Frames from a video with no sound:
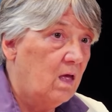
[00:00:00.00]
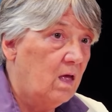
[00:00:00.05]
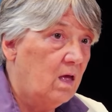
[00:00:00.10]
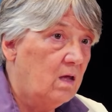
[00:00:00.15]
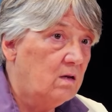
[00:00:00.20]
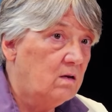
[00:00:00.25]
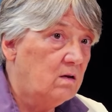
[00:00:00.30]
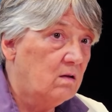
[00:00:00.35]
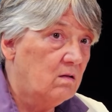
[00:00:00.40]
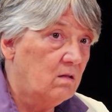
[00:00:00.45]

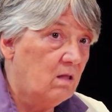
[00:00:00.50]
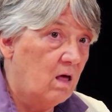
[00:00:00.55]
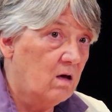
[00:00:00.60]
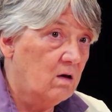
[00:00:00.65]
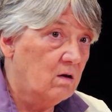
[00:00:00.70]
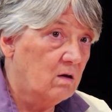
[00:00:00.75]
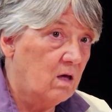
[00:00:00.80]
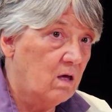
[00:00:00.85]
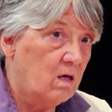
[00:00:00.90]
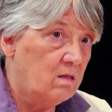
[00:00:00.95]
and
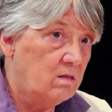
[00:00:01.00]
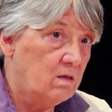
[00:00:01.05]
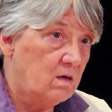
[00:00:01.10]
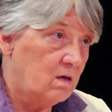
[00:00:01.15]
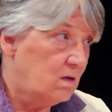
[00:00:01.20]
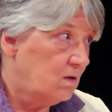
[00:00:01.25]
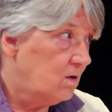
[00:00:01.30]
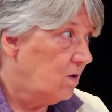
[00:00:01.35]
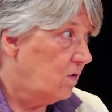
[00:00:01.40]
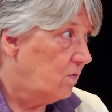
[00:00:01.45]

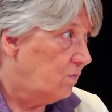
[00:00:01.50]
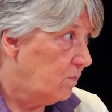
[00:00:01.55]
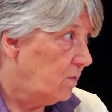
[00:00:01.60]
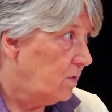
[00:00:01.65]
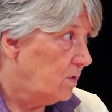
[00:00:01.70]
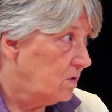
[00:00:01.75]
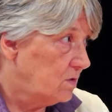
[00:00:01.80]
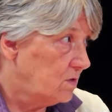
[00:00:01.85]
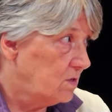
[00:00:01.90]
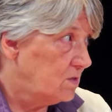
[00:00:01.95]
the Gulf
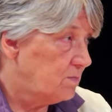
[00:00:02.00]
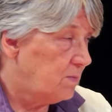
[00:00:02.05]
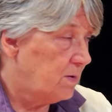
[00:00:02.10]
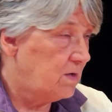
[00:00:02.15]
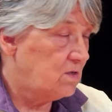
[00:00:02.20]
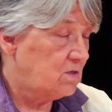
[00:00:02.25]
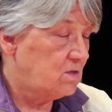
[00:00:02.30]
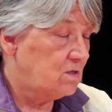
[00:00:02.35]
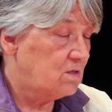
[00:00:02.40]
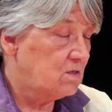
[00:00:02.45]
War illness
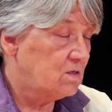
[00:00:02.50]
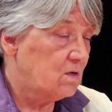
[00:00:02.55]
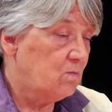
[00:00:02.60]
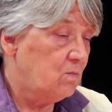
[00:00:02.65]
patients.